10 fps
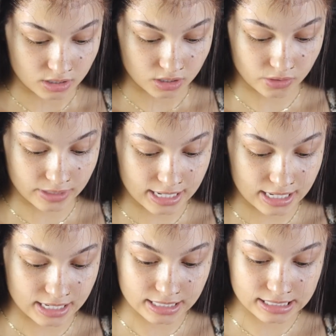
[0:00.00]
go
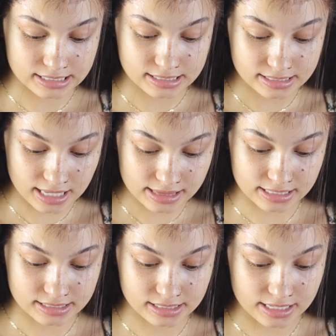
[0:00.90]
ahead and set
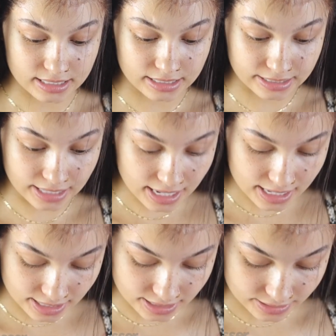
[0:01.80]
this
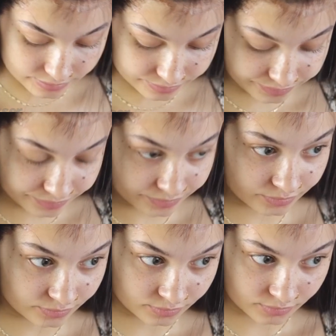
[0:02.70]
again.
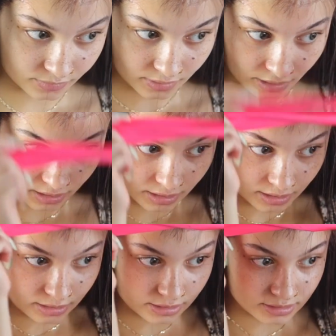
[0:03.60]

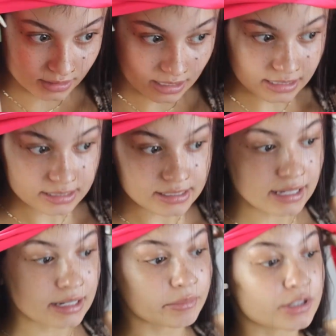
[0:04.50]
There's a lot of
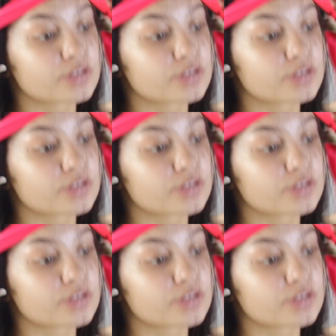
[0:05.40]
setting, but